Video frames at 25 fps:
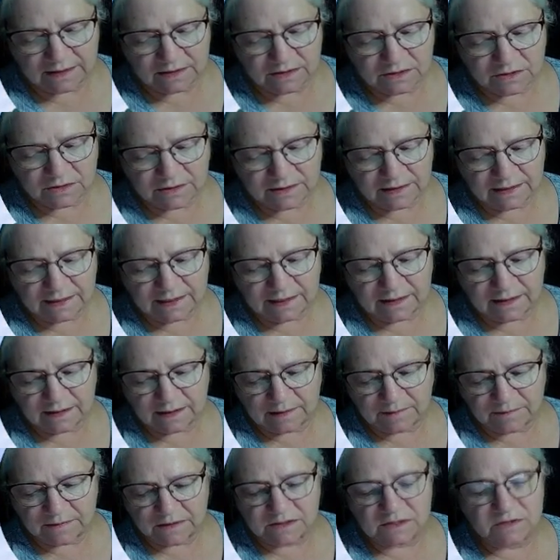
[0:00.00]
turn heated
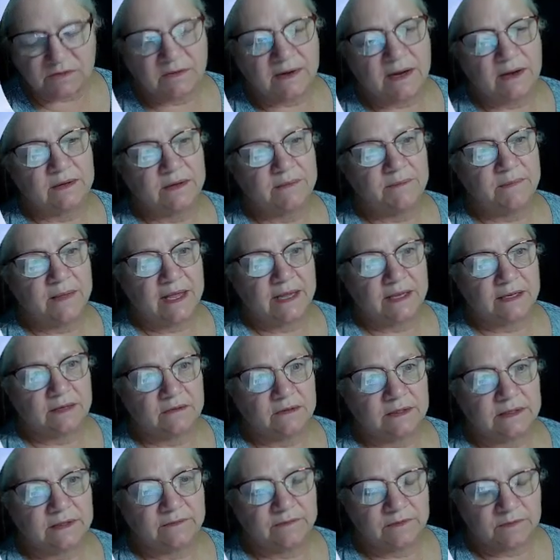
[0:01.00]
up the surrounding
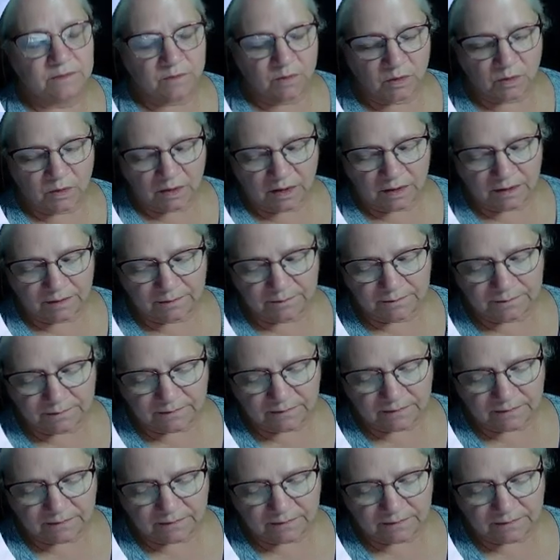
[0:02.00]
mantle even more.